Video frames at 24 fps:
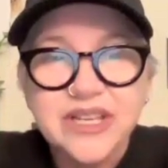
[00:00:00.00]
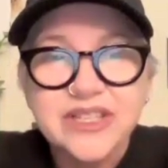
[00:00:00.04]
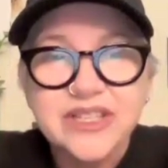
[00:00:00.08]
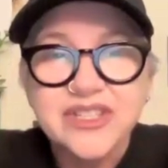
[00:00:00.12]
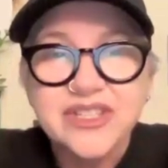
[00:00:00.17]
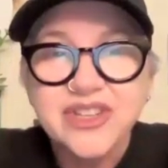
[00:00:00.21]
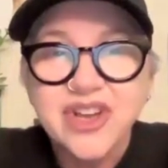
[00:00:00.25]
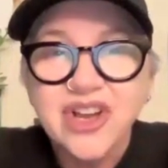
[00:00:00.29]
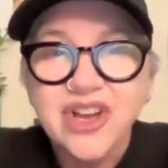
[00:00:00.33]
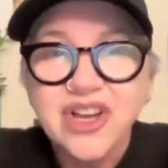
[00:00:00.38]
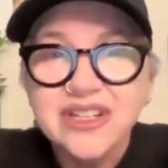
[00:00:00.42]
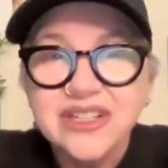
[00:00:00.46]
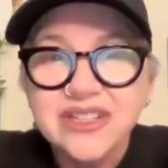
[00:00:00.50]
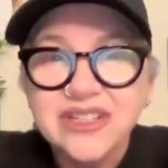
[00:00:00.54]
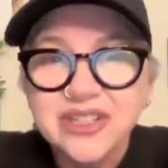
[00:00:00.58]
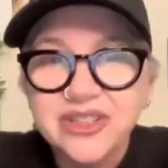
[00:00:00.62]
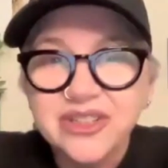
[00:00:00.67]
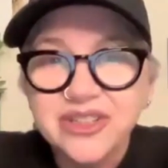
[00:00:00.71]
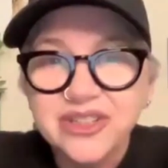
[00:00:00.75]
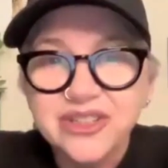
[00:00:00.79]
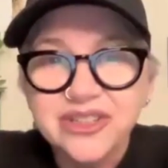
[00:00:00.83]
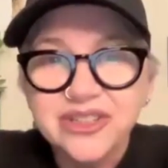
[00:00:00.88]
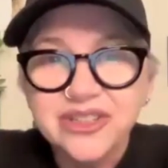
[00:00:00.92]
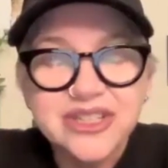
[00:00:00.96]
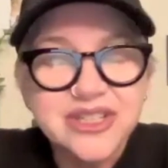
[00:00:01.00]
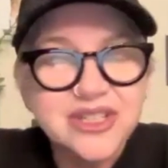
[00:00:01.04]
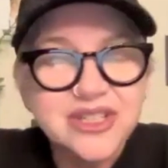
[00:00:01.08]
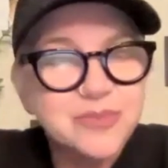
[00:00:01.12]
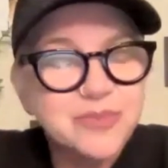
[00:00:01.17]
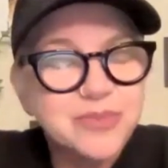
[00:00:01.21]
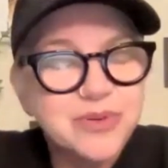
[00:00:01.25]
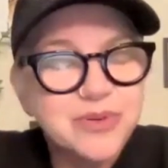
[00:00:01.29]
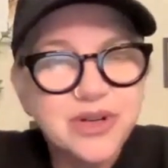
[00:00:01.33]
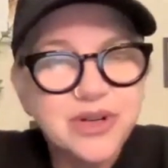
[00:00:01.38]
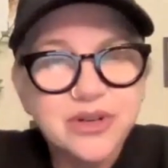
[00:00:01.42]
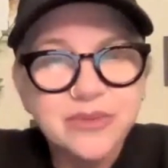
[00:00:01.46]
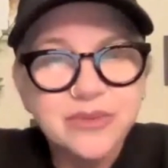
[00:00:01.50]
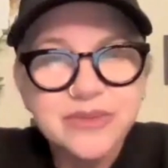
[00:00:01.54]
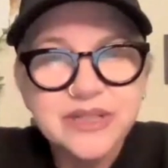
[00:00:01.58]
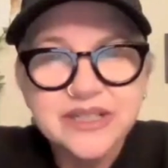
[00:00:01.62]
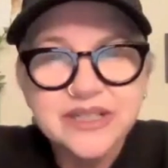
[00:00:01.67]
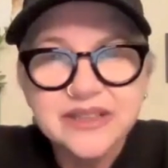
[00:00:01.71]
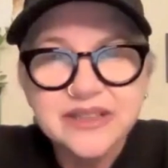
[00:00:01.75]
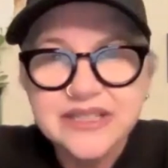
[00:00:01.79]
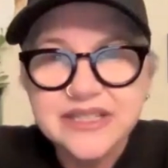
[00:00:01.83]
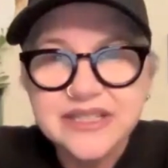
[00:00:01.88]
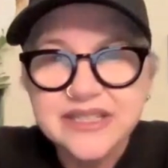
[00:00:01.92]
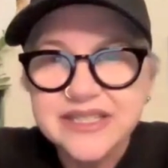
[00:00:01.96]
I saw and heard is
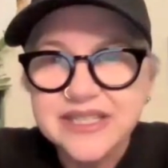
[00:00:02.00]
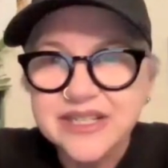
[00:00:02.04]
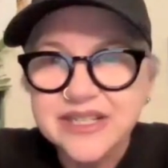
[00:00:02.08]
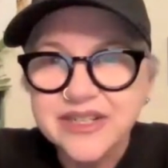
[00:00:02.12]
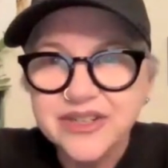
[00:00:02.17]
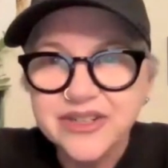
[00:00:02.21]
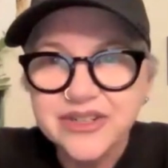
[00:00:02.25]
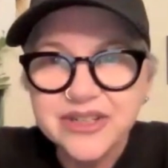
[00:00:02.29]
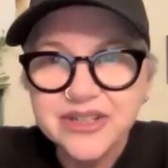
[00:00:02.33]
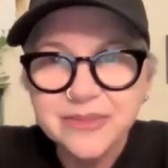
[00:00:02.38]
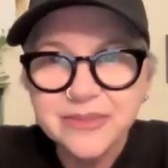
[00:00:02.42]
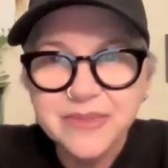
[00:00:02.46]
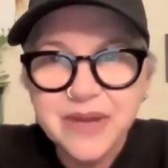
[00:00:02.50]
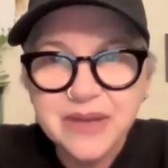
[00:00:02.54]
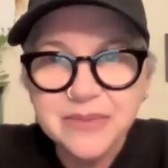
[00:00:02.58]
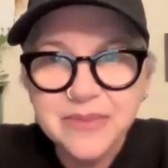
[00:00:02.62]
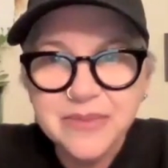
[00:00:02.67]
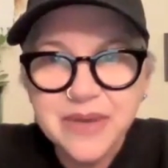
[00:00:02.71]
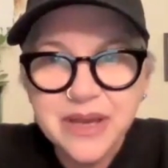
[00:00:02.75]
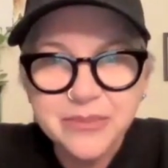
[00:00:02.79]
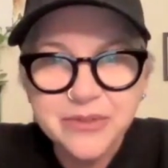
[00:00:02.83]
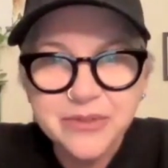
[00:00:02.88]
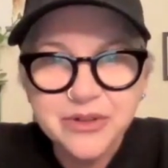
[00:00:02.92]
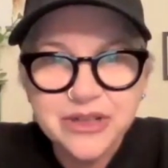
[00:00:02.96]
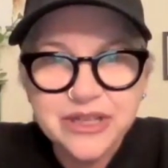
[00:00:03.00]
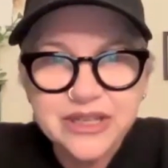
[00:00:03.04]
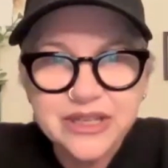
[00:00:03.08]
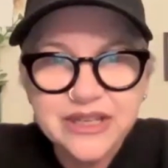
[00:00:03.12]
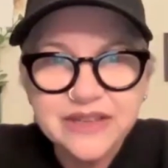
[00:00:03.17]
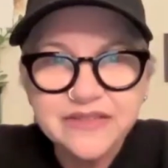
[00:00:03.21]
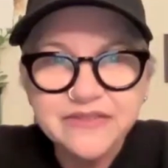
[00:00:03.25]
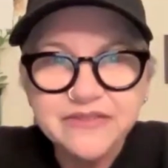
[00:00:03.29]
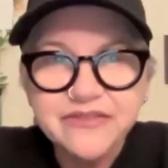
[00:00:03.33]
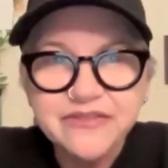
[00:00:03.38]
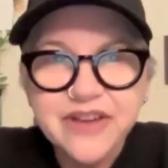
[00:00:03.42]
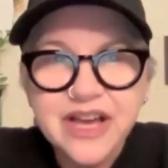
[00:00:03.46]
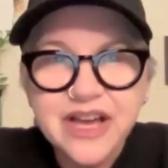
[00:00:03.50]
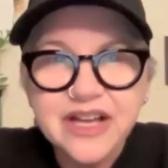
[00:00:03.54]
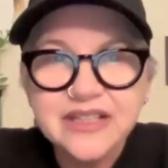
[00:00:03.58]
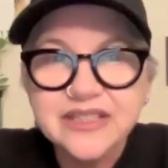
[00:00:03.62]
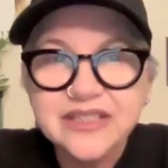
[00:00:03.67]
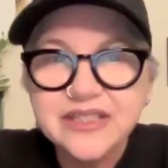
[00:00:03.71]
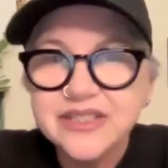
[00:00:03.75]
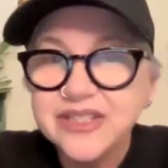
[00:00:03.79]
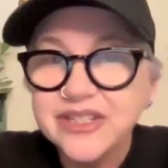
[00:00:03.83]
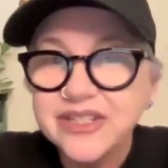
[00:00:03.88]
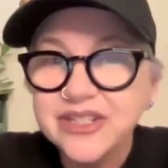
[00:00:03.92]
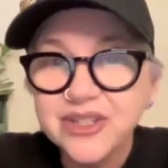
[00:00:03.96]
permanently seared in my memory. In
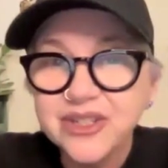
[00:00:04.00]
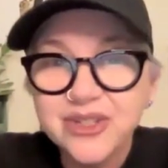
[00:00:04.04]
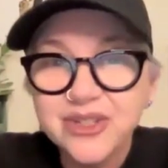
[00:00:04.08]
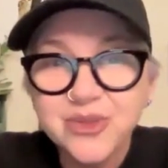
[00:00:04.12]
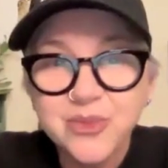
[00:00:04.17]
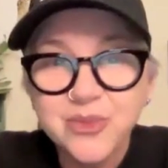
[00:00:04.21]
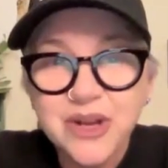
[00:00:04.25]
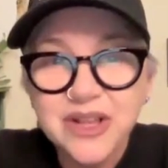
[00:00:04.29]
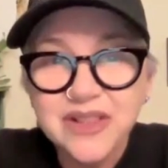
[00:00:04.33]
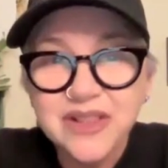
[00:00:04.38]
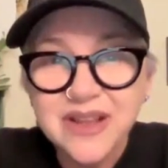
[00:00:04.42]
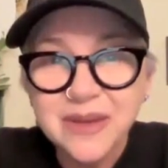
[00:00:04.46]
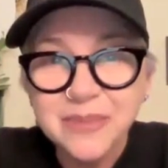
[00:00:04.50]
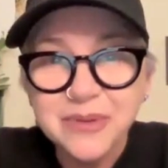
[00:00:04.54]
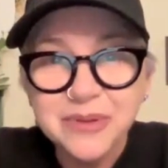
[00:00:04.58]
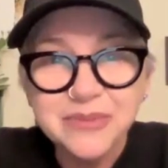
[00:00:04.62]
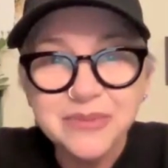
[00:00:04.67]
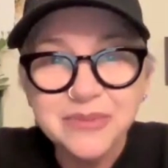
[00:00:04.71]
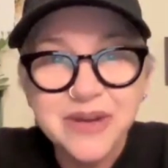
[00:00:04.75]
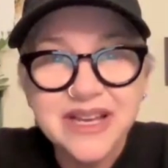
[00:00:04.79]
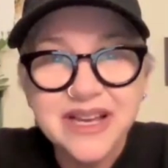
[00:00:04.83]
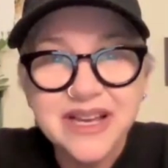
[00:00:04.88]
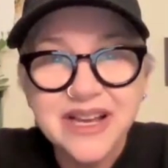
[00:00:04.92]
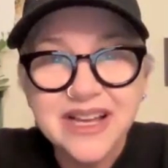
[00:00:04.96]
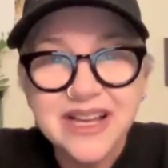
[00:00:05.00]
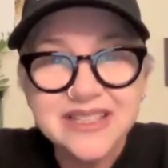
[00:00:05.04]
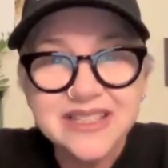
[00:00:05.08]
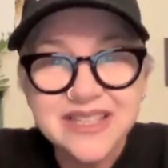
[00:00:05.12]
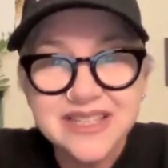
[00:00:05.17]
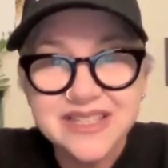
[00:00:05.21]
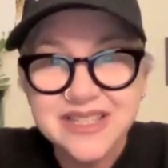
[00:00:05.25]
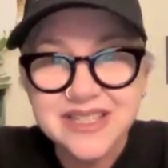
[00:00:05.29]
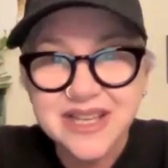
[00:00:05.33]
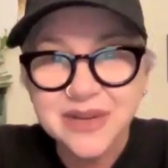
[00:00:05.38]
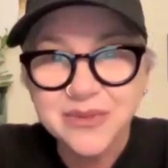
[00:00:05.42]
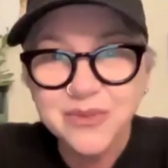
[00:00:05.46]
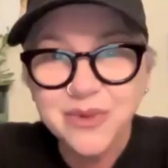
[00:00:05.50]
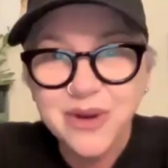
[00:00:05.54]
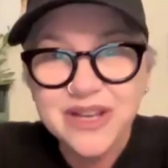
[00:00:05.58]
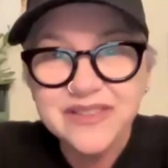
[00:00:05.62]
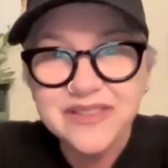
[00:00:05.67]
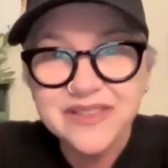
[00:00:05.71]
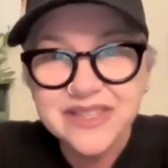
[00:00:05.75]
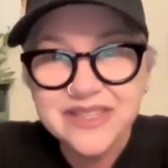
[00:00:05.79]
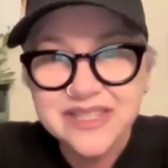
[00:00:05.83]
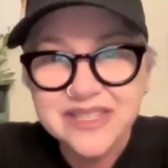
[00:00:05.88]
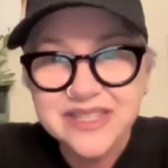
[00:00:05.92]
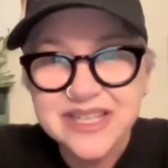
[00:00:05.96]
fact, tears well up in my eyes as I
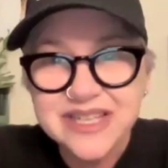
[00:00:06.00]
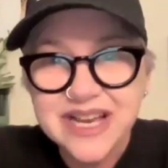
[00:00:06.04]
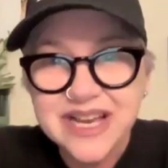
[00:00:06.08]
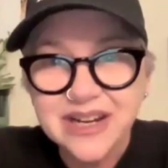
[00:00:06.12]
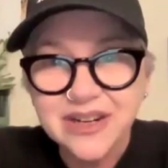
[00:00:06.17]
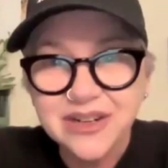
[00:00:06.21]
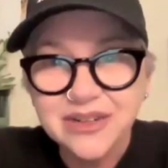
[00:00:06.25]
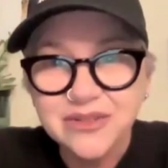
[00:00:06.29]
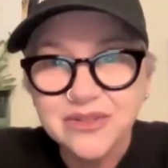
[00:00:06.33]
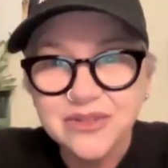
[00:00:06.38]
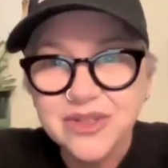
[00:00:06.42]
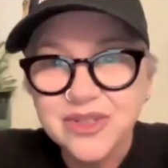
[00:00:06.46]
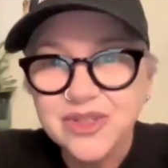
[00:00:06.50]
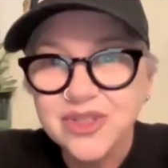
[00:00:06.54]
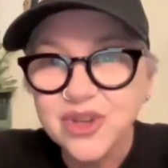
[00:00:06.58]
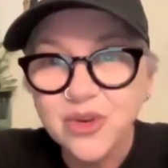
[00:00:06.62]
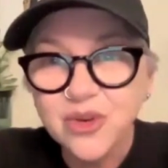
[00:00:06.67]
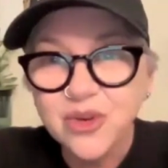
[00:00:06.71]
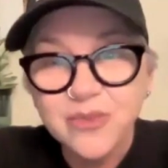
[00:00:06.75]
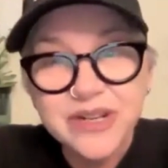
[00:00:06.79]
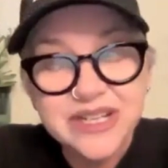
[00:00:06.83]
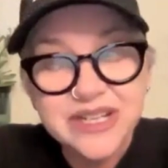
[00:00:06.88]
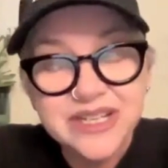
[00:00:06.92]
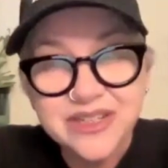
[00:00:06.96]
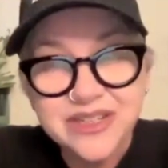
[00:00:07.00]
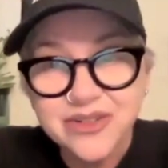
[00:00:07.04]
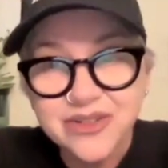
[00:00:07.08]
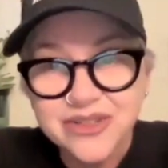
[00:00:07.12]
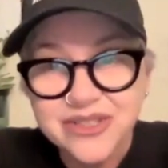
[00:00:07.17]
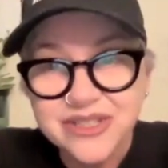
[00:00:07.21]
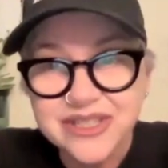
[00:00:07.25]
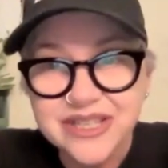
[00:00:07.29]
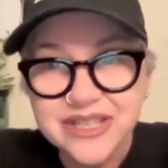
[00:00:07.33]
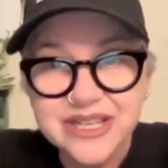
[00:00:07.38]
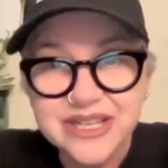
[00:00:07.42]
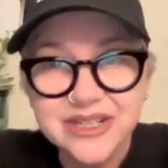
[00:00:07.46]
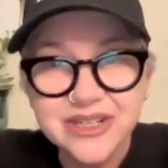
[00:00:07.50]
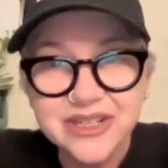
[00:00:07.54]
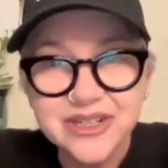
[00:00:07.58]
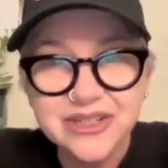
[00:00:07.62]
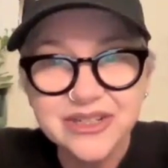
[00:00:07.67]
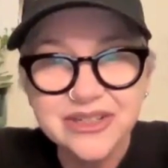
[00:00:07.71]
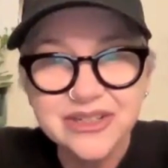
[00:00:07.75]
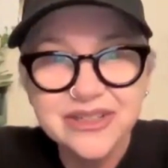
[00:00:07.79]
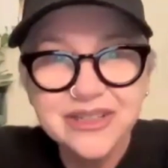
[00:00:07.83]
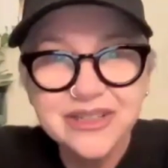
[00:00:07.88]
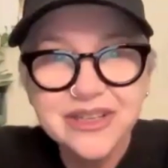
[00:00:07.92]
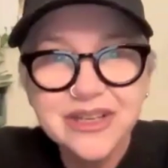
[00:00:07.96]
write this now, so many years
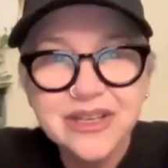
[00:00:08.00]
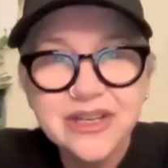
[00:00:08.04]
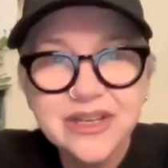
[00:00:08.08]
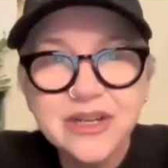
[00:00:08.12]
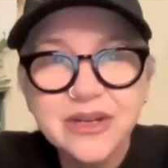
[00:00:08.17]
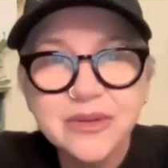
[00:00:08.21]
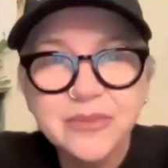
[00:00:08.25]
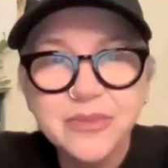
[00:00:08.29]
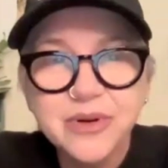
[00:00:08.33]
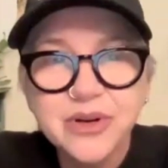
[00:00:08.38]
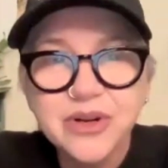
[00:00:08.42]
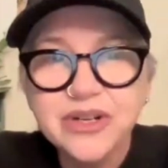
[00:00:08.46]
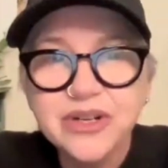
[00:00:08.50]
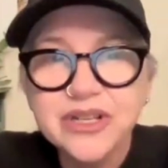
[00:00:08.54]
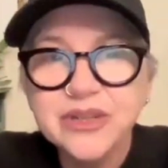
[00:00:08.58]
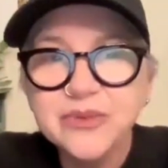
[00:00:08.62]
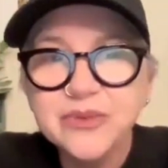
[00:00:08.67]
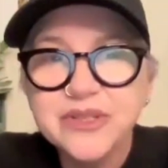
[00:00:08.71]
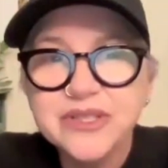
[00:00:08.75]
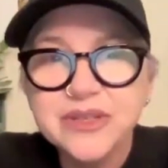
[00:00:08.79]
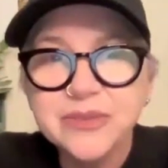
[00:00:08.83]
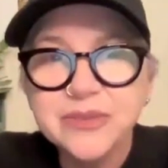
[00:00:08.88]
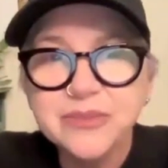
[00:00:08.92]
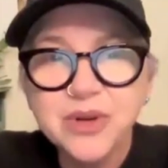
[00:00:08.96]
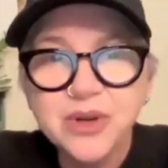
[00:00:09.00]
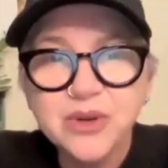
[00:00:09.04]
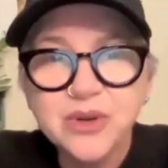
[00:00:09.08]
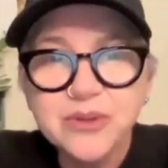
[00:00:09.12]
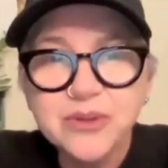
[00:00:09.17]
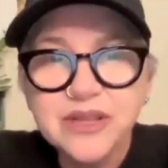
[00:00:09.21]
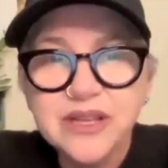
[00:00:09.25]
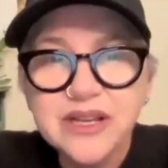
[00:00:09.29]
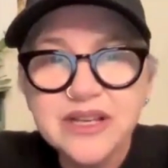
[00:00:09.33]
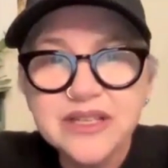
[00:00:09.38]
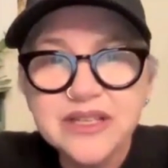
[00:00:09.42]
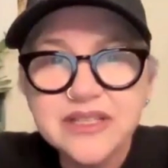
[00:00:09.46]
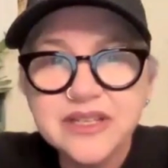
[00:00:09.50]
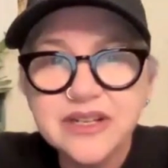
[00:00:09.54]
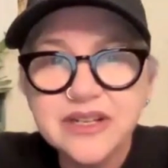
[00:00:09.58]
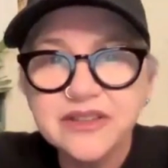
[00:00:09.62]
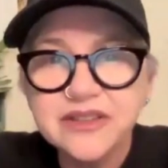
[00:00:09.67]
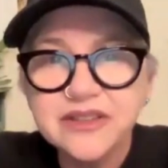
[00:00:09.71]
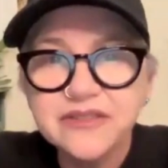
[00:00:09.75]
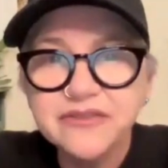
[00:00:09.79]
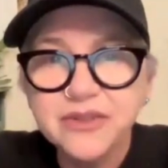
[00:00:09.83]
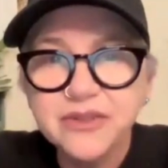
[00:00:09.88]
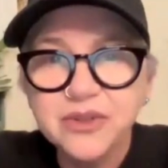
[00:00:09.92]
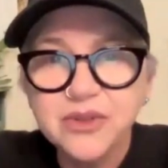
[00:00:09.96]
later. Barney was immobilized on
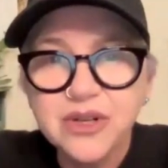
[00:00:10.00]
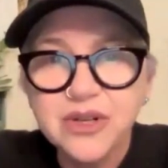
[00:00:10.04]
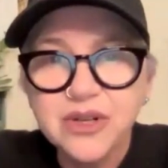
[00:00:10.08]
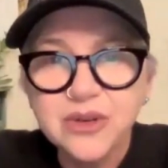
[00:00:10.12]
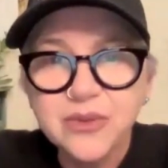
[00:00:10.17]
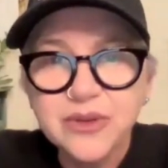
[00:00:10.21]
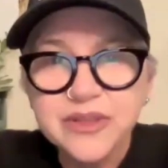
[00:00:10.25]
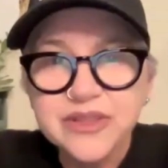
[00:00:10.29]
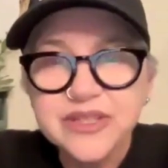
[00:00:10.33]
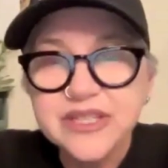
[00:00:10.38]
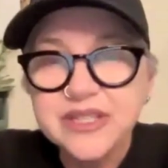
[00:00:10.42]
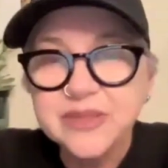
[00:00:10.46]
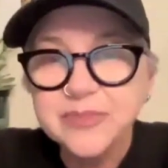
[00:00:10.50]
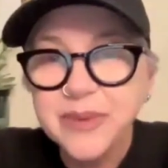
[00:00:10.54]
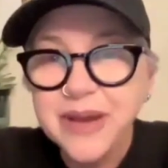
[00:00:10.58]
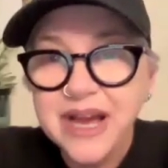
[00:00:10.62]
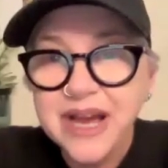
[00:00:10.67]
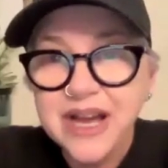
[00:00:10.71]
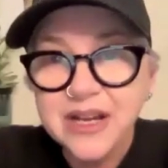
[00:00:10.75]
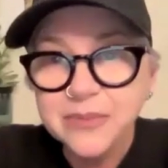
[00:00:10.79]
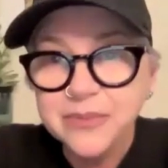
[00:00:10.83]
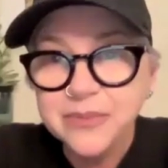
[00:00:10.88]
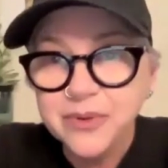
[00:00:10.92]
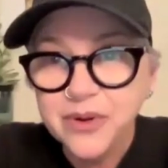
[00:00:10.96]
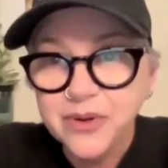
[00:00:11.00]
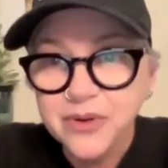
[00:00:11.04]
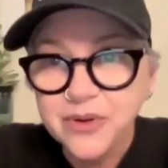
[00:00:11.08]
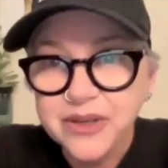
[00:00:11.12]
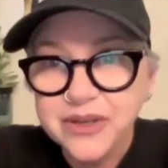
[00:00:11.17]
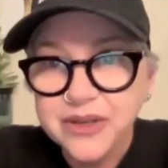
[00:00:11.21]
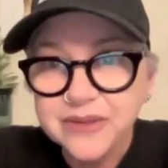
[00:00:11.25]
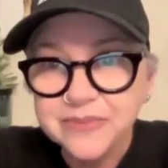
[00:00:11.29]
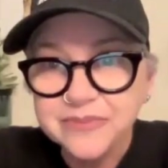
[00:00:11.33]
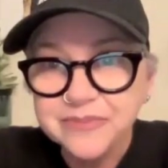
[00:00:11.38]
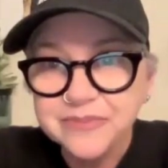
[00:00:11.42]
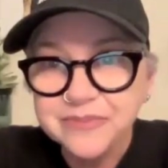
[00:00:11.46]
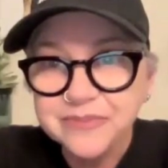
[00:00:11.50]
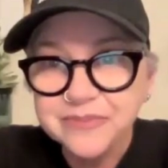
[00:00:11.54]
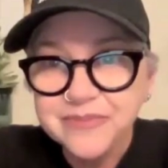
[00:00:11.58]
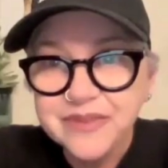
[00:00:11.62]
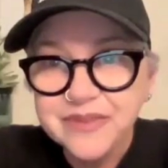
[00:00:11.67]
the floor with his back broken.